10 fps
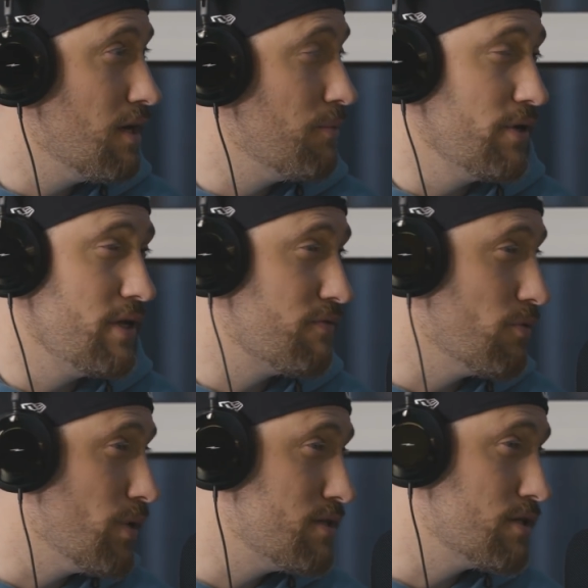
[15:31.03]
a million
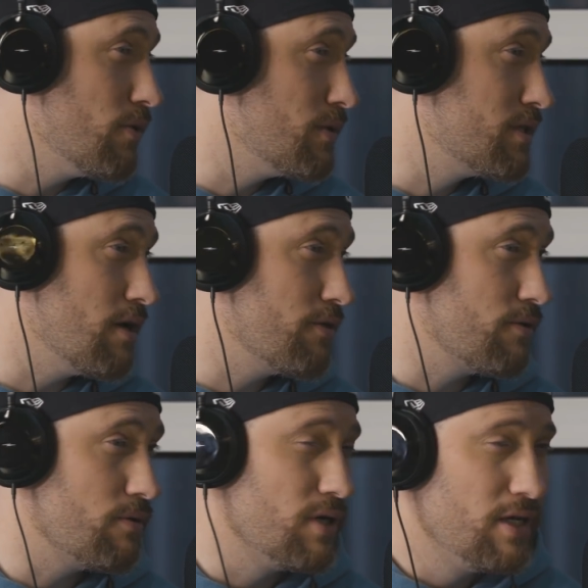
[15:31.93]
different ways to go into
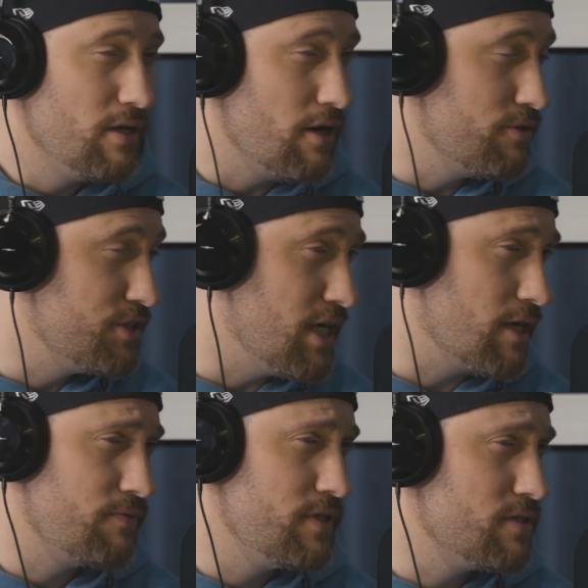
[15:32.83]
other
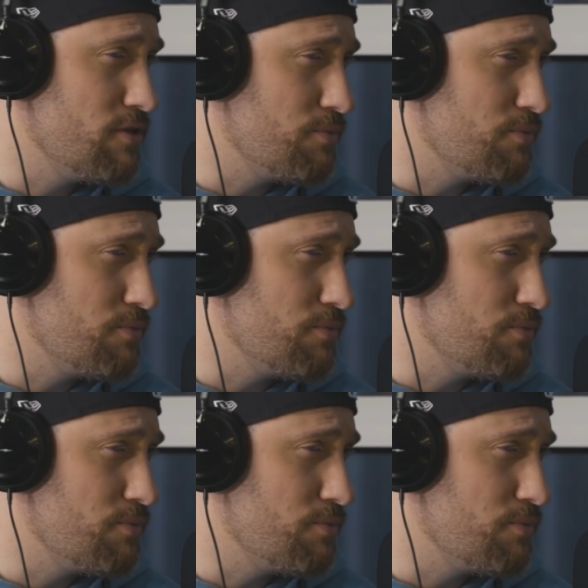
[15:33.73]
geographies,